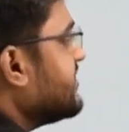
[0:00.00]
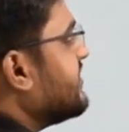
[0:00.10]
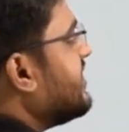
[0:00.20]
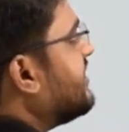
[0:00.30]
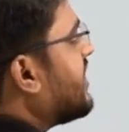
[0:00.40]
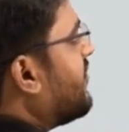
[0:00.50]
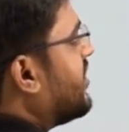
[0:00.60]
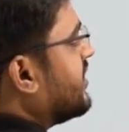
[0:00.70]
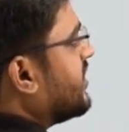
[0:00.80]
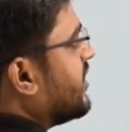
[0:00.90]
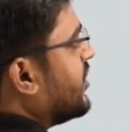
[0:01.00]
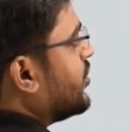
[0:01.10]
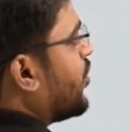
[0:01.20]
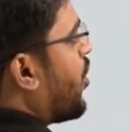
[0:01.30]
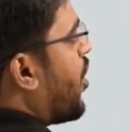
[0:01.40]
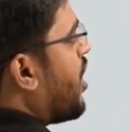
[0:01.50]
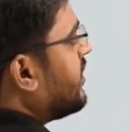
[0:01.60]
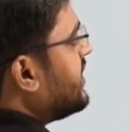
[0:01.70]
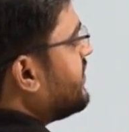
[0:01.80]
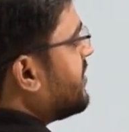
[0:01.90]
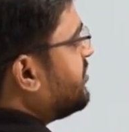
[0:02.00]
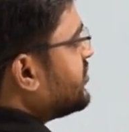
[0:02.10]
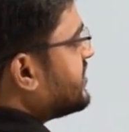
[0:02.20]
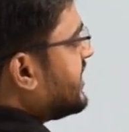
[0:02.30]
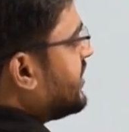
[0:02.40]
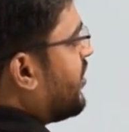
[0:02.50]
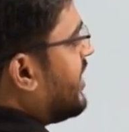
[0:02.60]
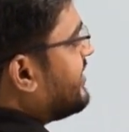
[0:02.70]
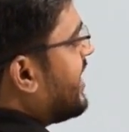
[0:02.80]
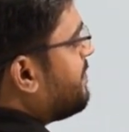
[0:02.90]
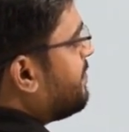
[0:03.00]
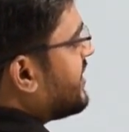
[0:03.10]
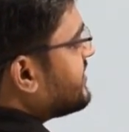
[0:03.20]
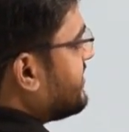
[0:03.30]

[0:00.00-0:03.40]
theta 1 to all the way up to 0 and then plus